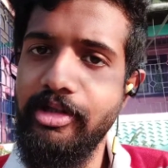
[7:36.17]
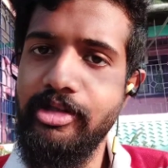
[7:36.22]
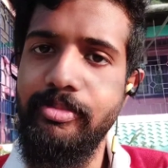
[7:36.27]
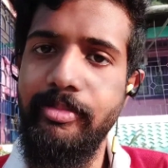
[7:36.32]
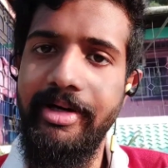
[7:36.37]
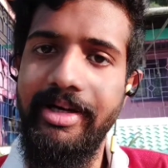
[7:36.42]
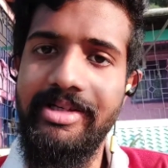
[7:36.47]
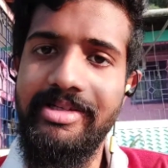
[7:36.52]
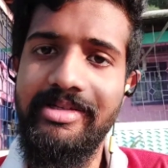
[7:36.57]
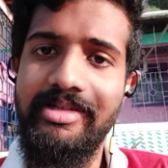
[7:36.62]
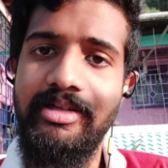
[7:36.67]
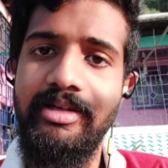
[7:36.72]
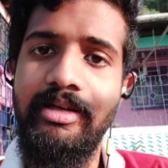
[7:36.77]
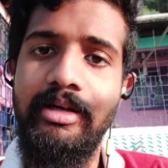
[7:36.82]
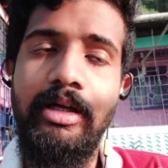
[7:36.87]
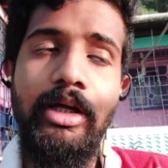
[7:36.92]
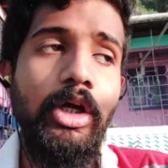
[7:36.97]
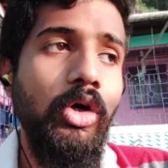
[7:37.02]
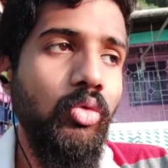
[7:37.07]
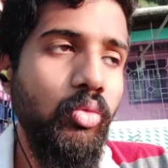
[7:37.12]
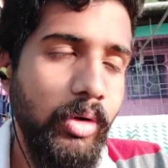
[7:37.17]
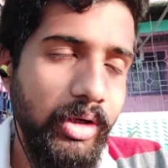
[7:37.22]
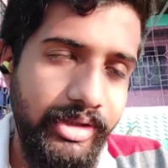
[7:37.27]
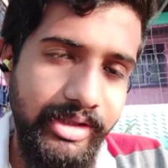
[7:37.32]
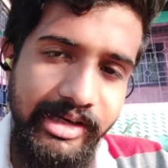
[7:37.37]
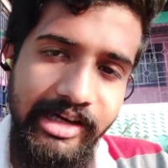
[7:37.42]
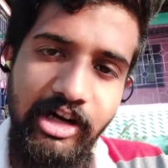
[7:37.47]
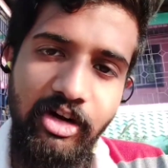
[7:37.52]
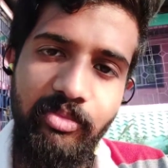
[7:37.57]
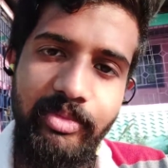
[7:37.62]
medicine, what
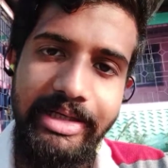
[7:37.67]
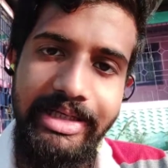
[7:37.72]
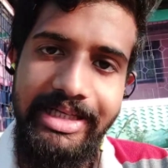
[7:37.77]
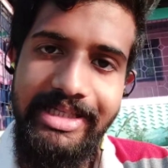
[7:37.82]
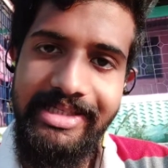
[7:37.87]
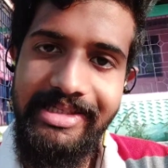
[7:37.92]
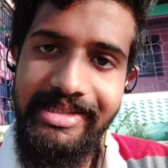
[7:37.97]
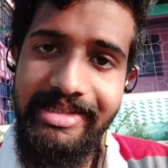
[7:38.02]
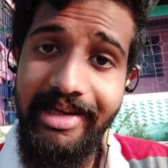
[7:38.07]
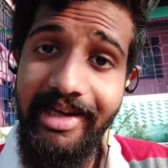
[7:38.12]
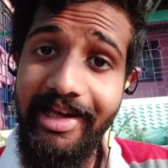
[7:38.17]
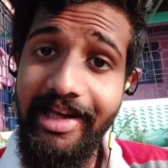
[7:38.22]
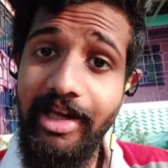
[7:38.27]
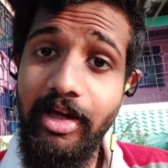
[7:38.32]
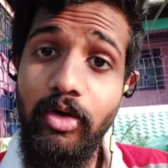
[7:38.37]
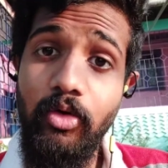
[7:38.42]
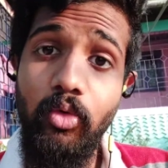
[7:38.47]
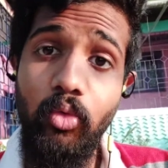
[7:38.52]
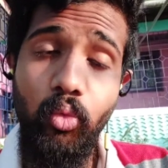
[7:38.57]
the government is saying,